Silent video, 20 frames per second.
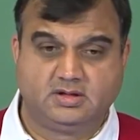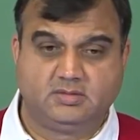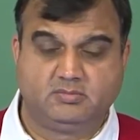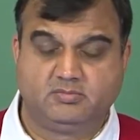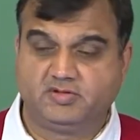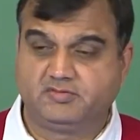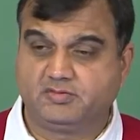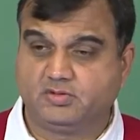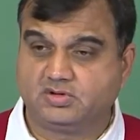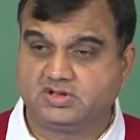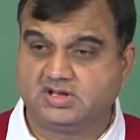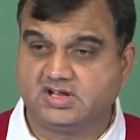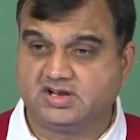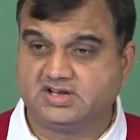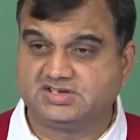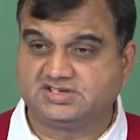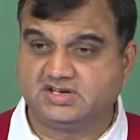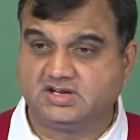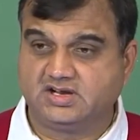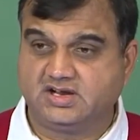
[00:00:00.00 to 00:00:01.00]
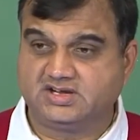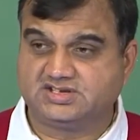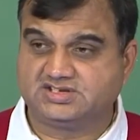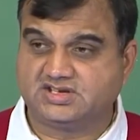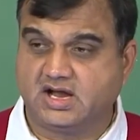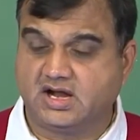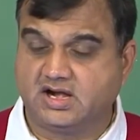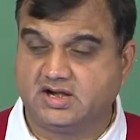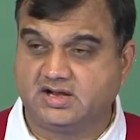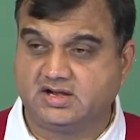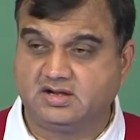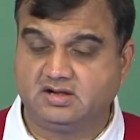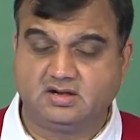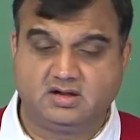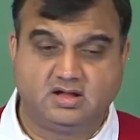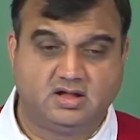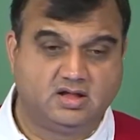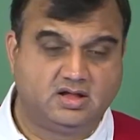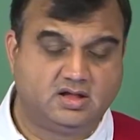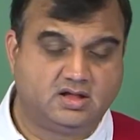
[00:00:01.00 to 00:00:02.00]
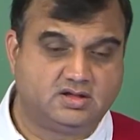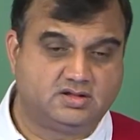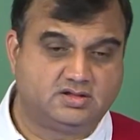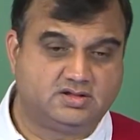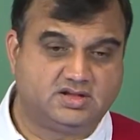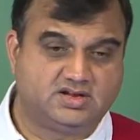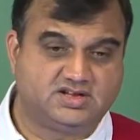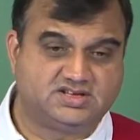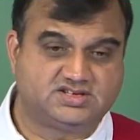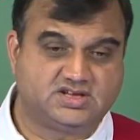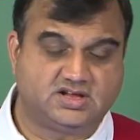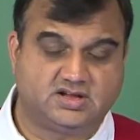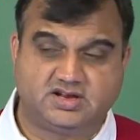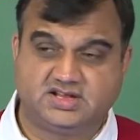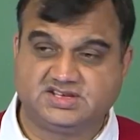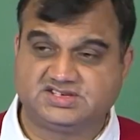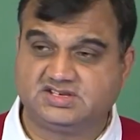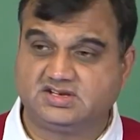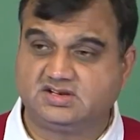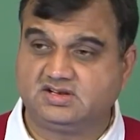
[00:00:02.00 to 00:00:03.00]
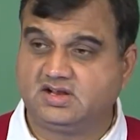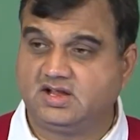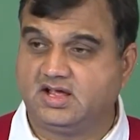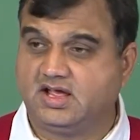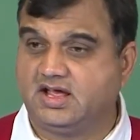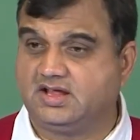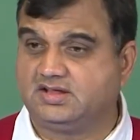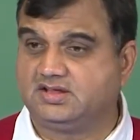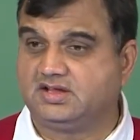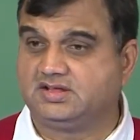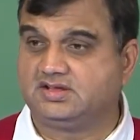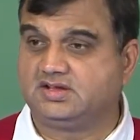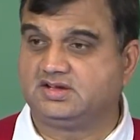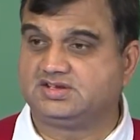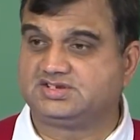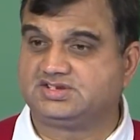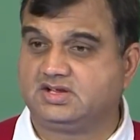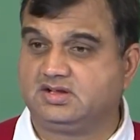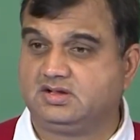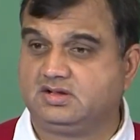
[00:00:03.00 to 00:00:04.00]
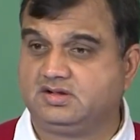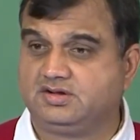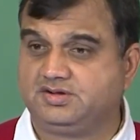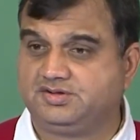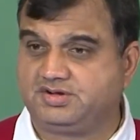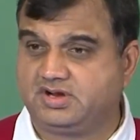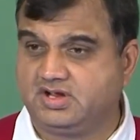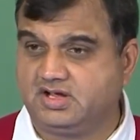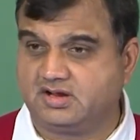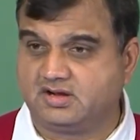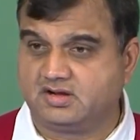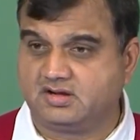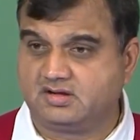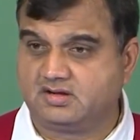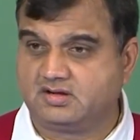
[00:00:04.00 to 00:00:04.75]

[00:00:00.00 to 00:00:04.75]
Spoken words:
before the resin gets hardened, there is a resin and then there is a trigger